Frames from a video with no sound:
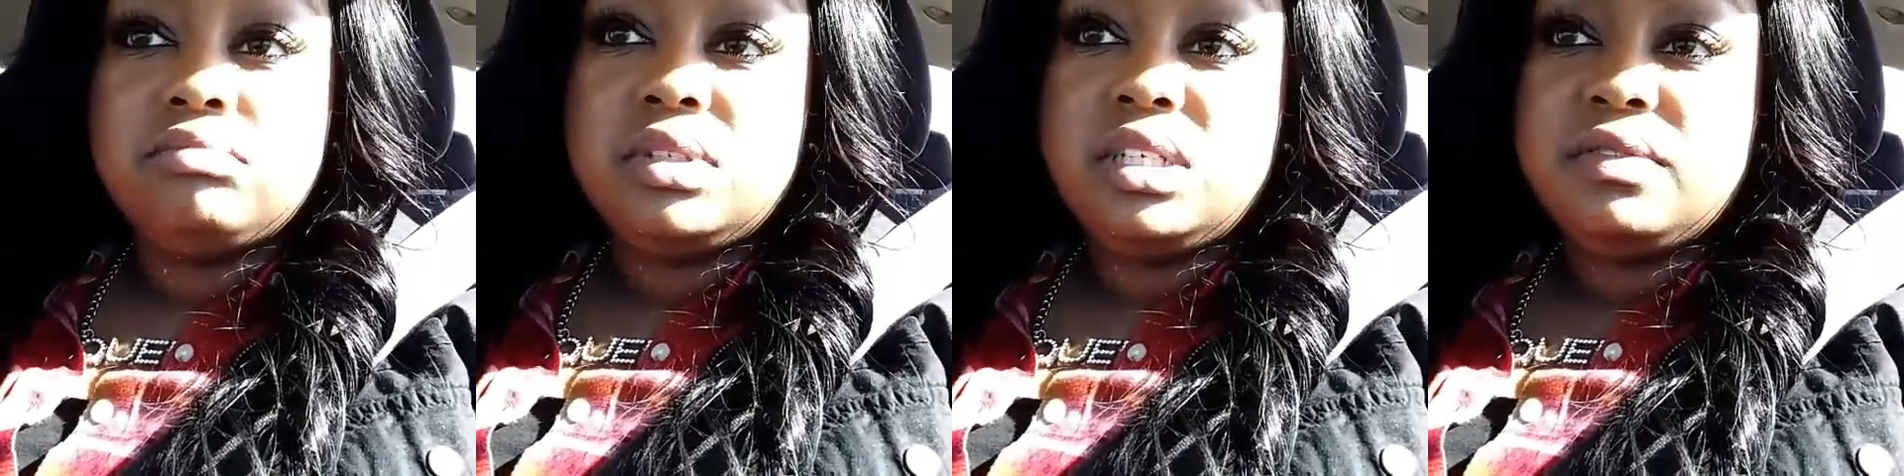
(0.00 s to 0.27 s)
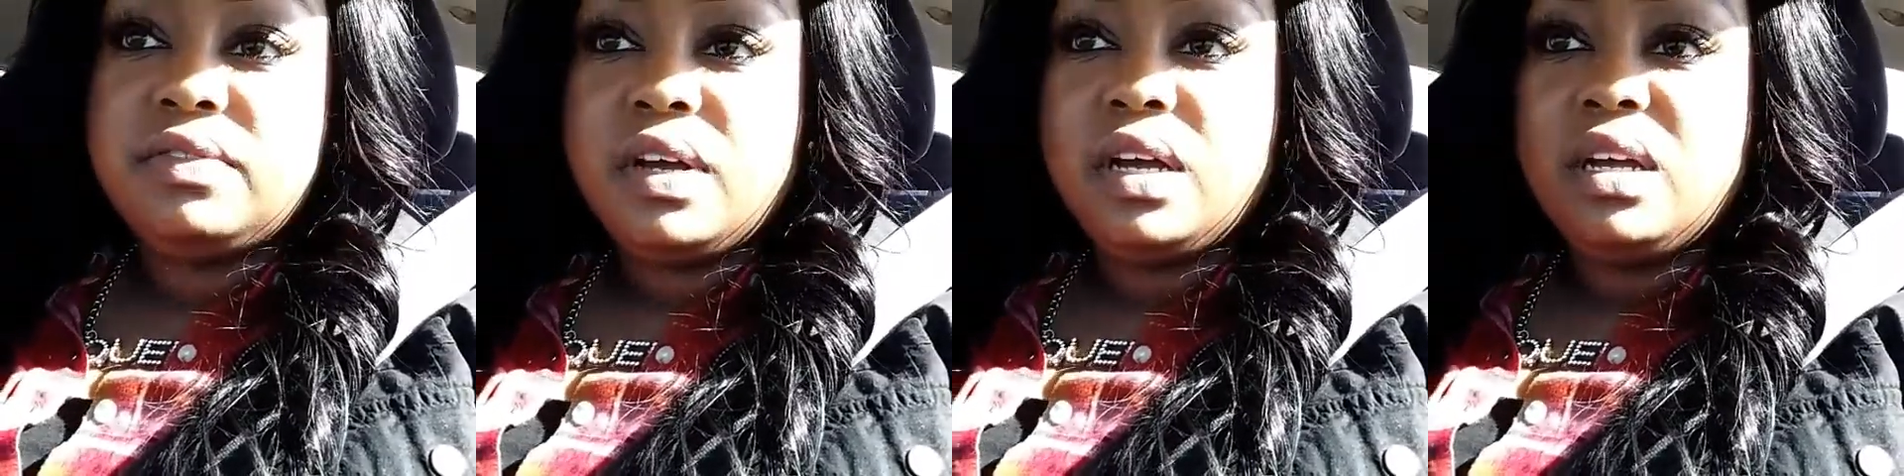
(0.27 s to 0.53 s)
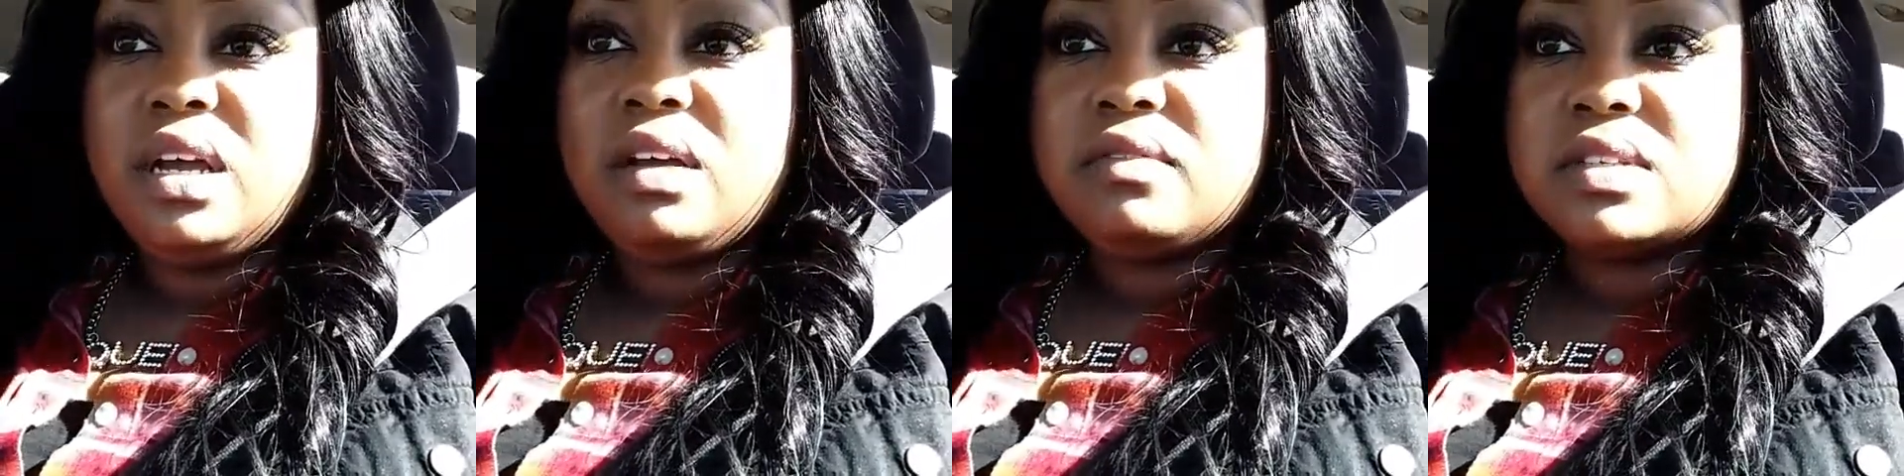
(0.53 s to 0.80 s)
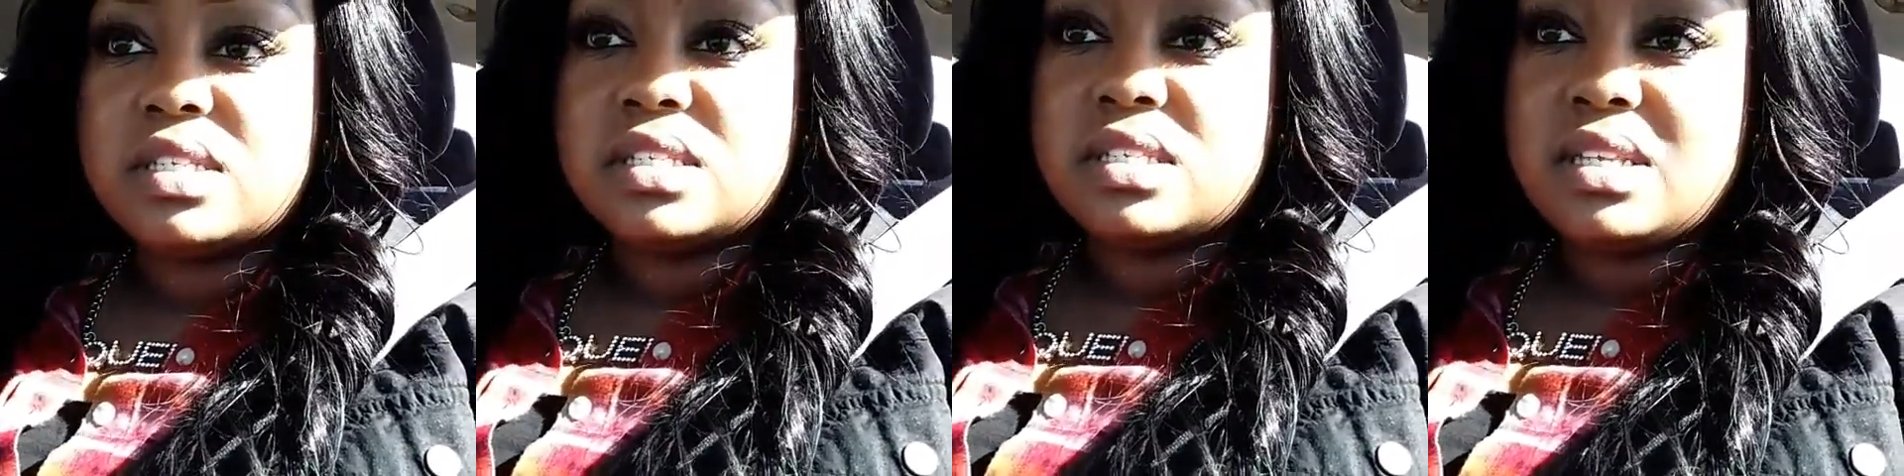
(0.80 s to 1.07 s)
I have
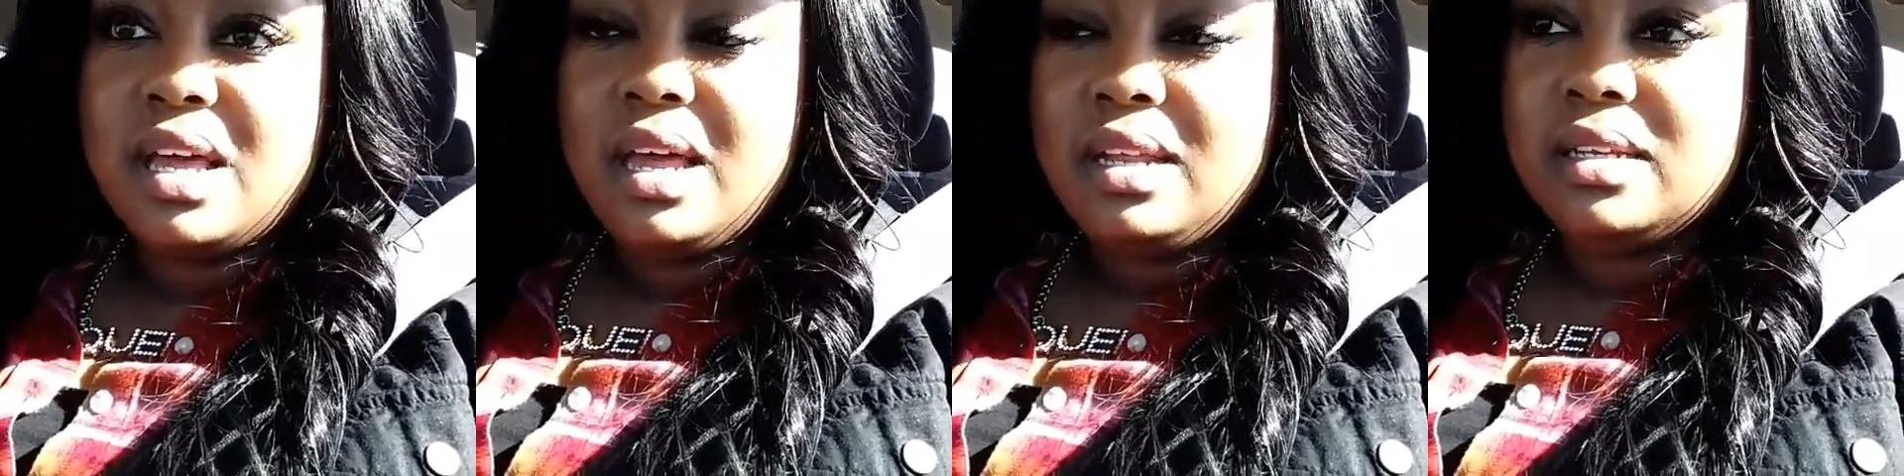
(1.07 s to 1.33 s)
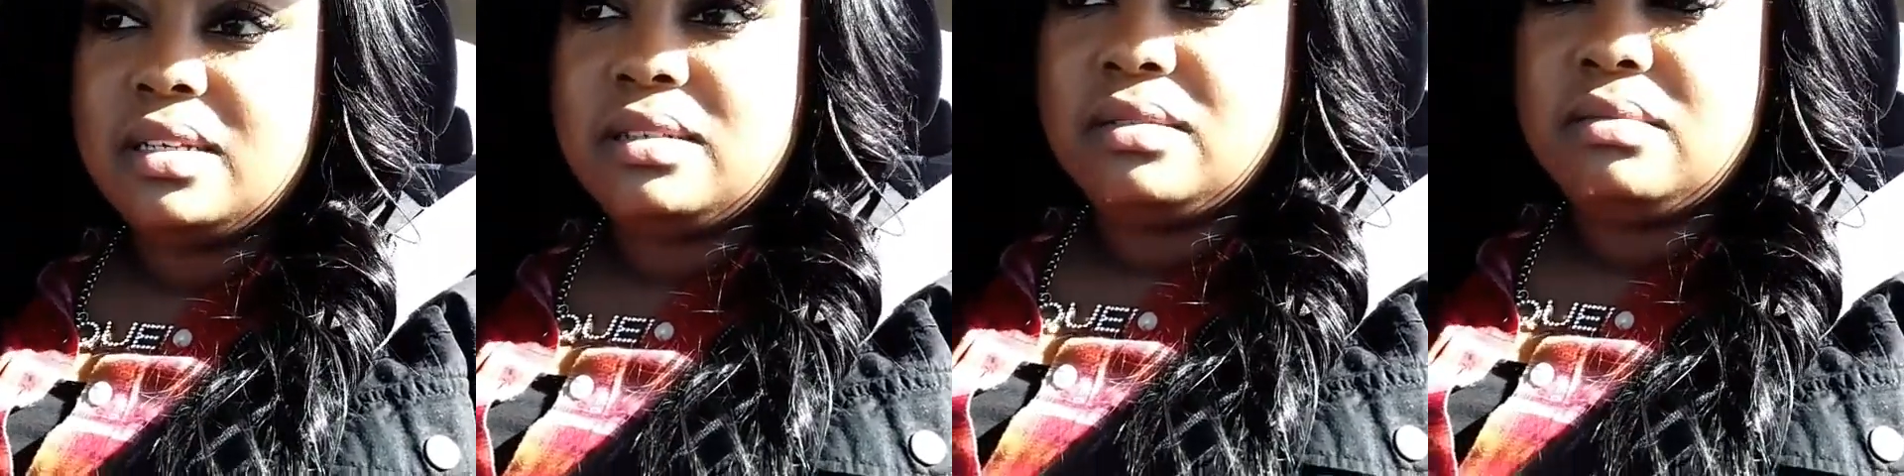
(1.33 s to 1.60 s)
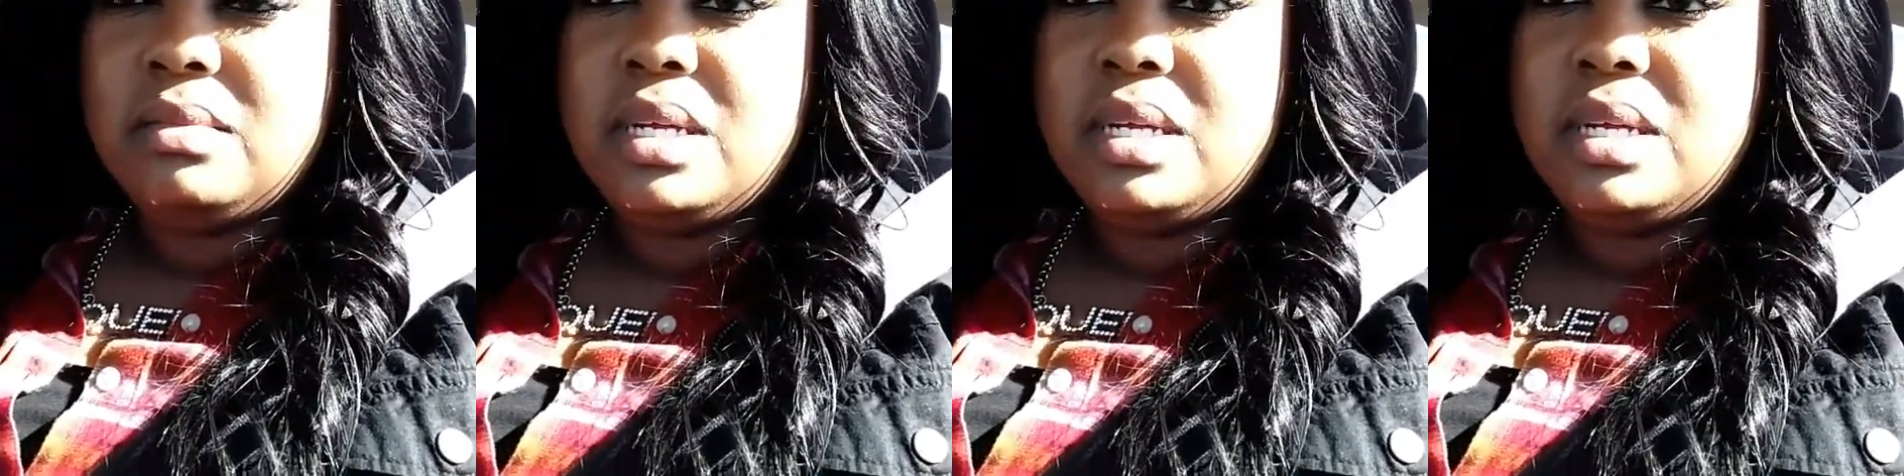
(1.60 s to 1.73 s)
a salad,